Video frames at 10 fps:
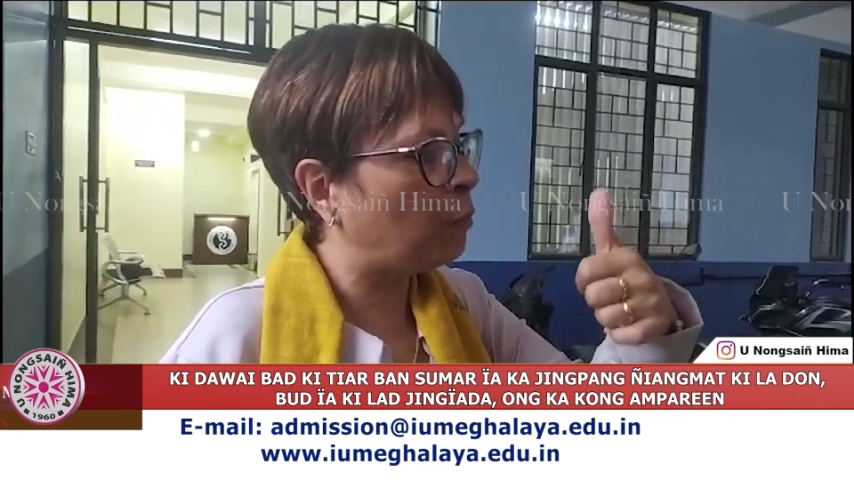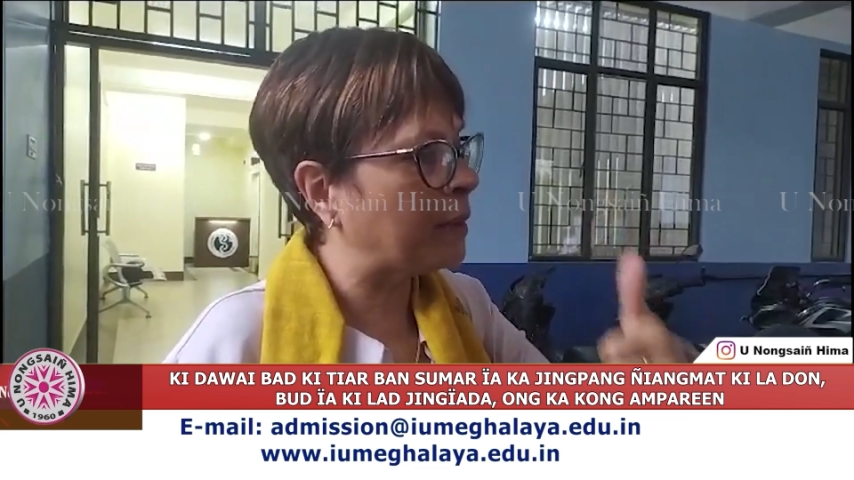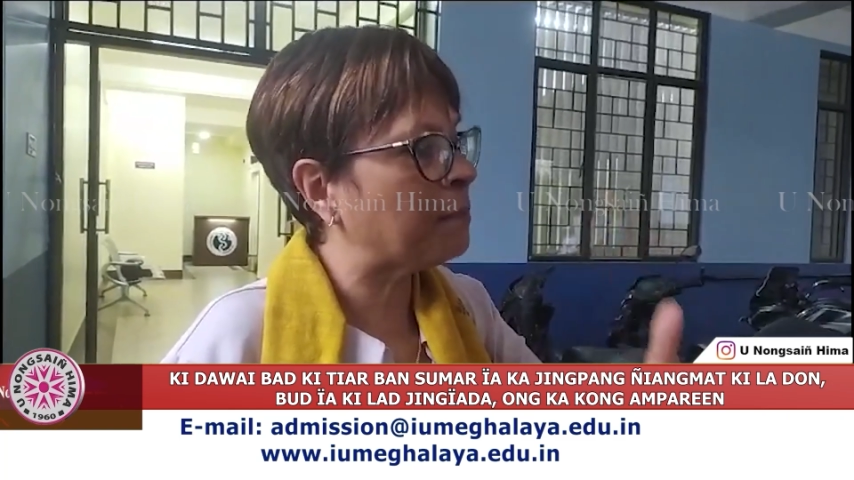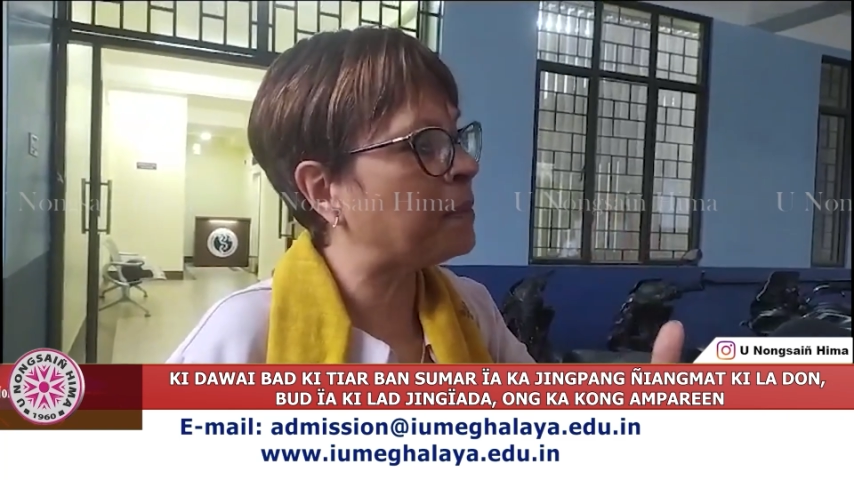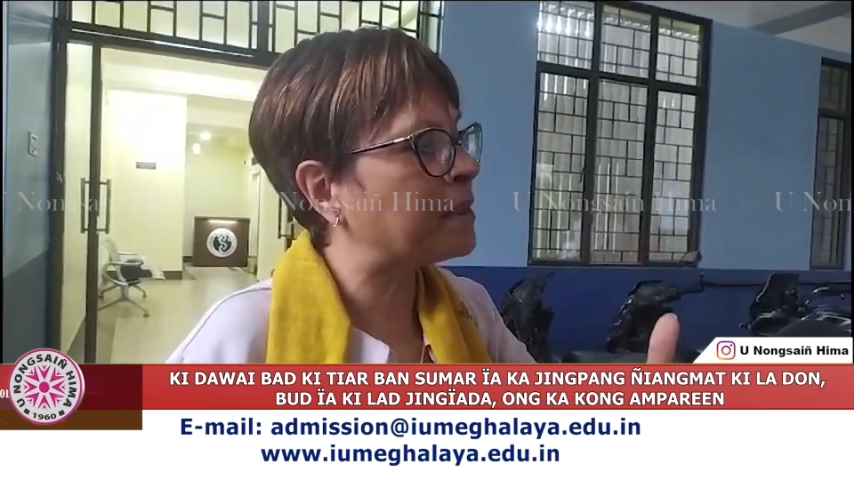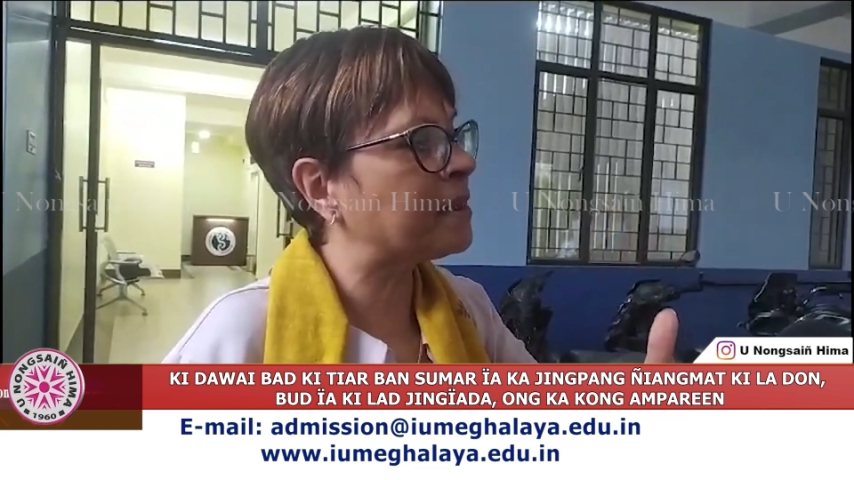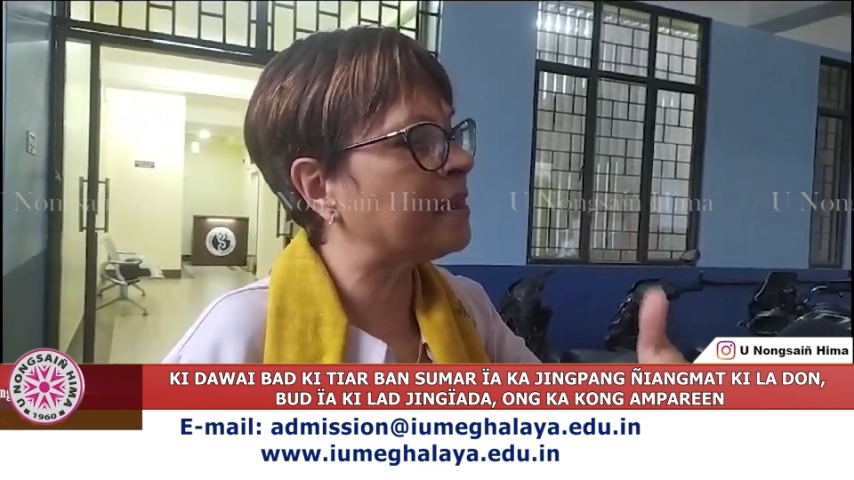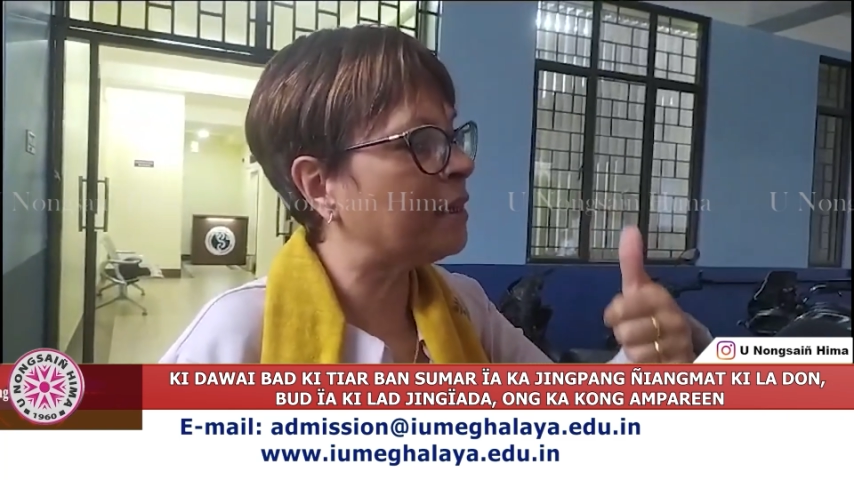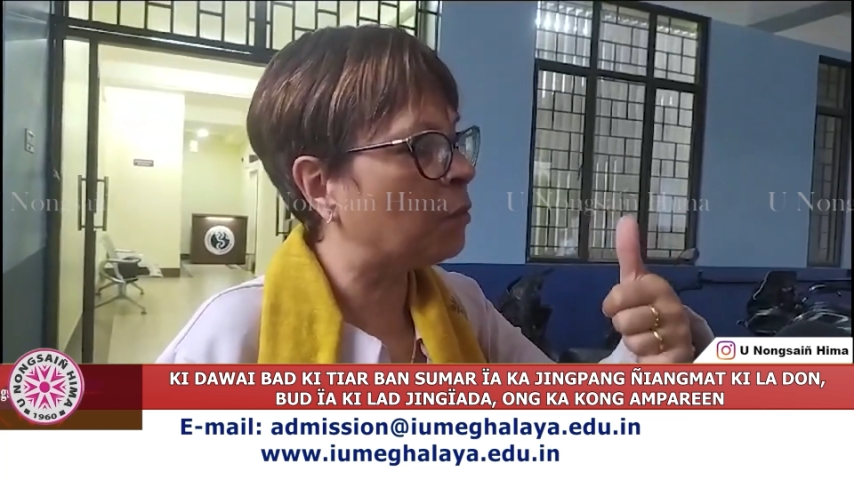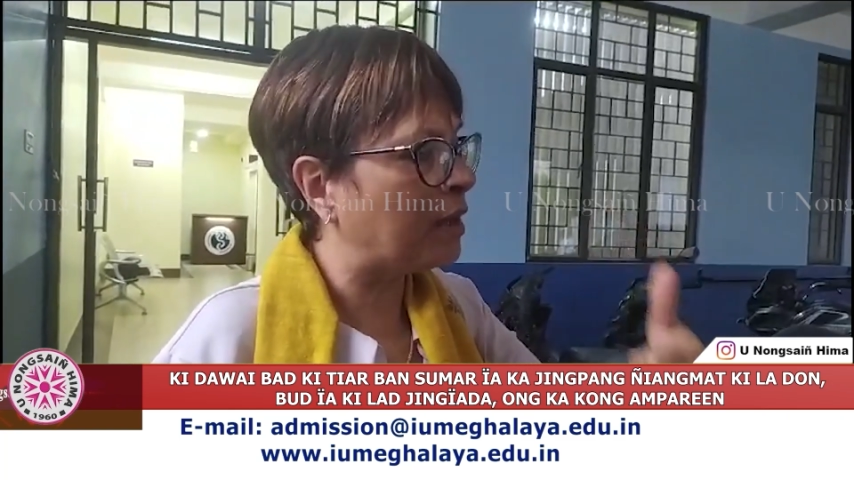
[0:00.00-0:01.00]
one person
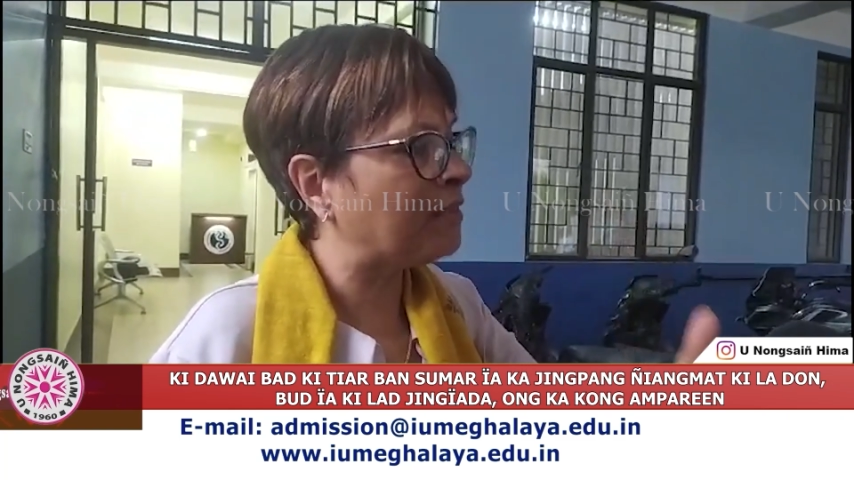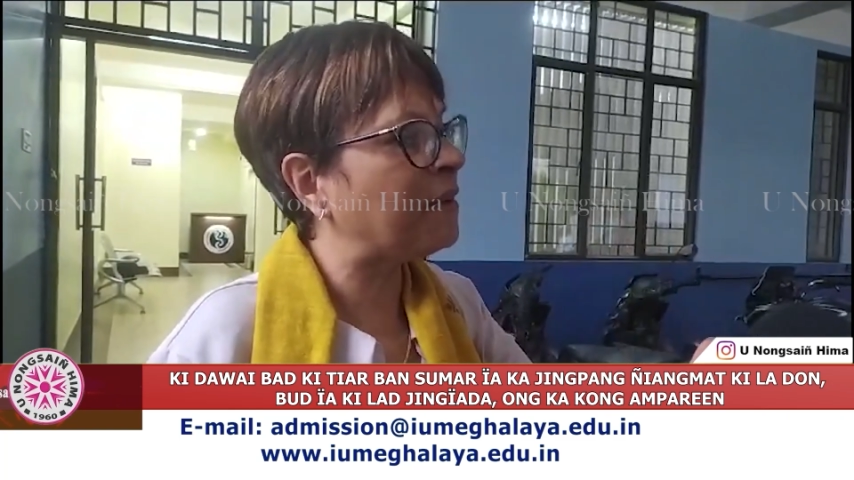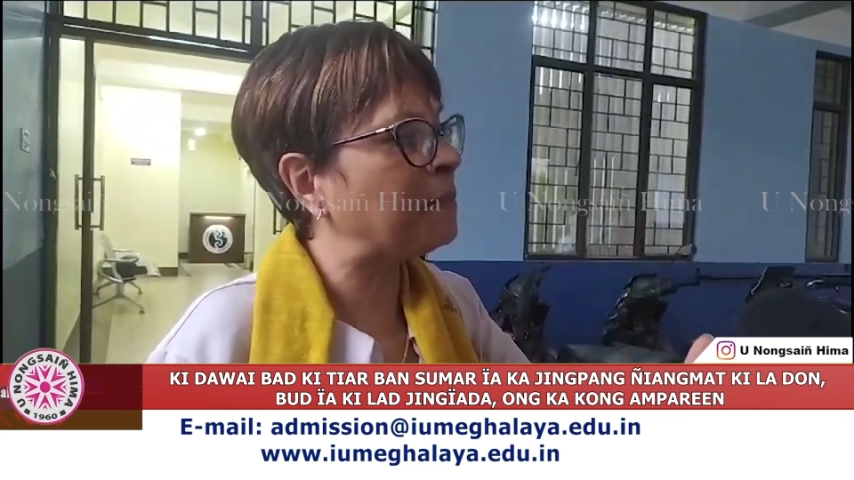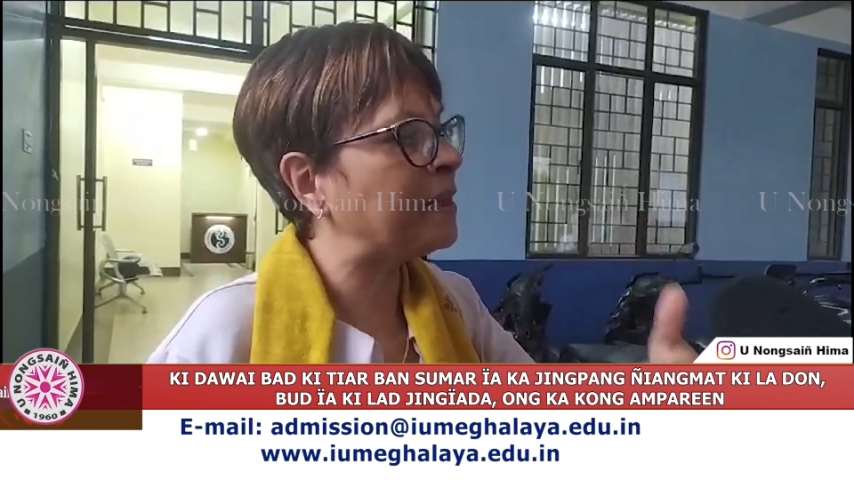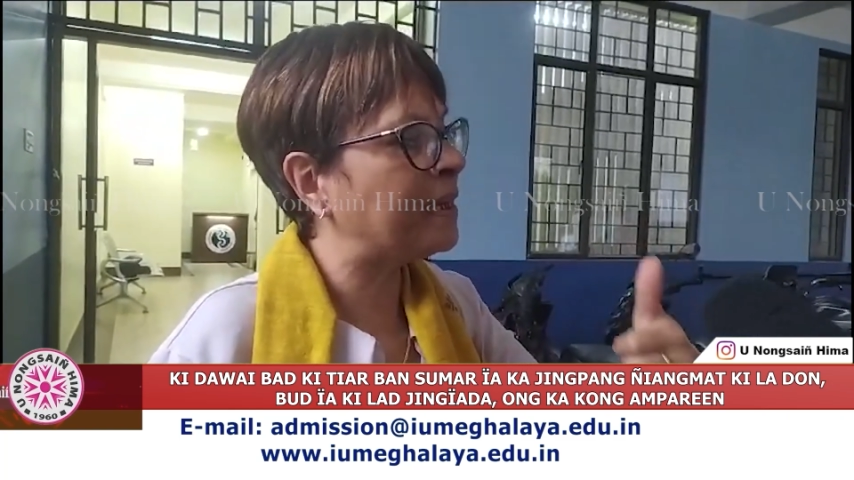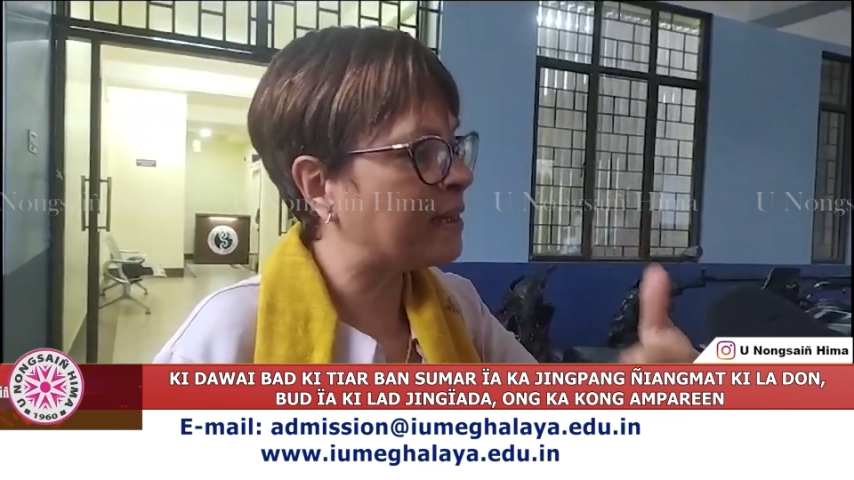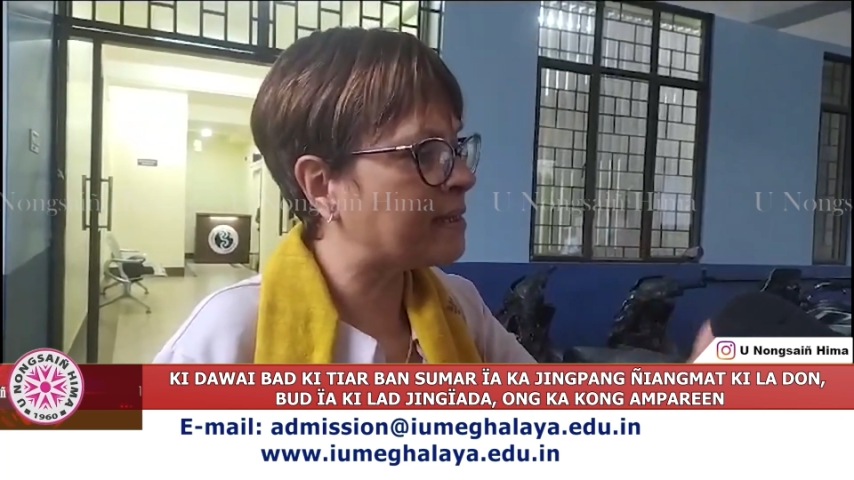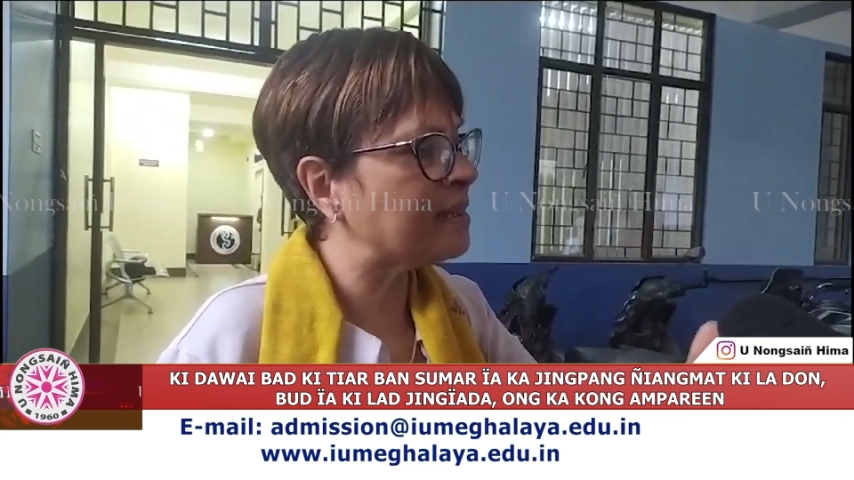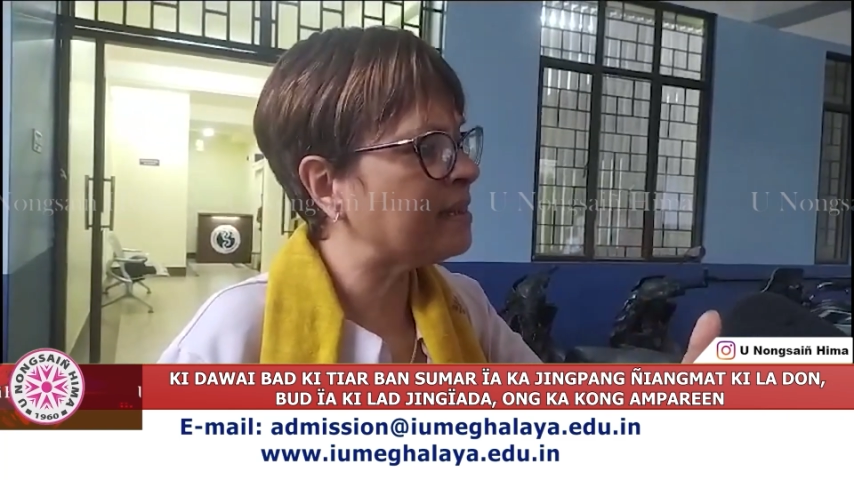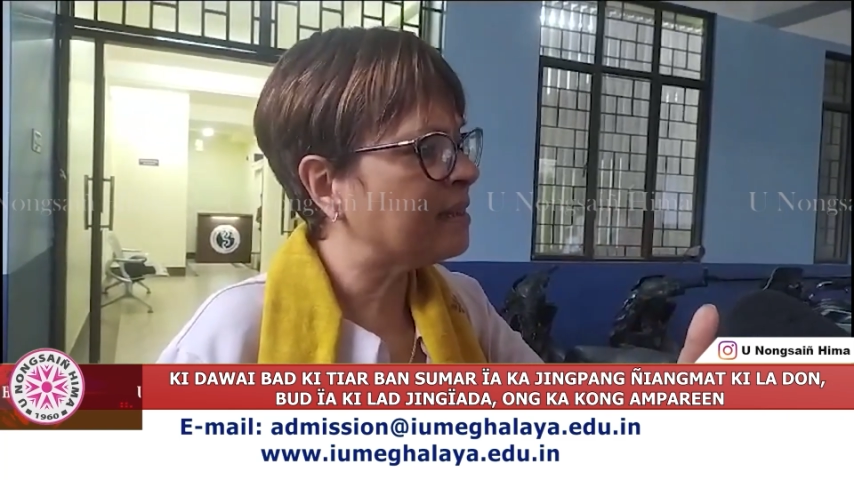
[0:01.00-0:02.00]
in one family gets it,